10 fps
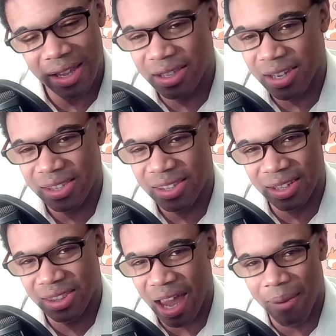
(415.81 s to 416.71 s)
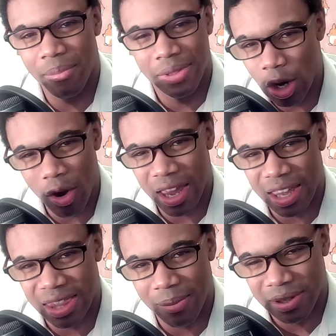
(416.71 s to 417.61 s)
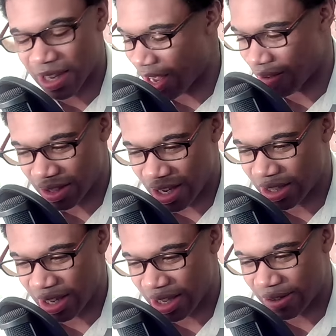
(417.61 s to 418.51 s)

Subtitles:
just them doing it themselves. It's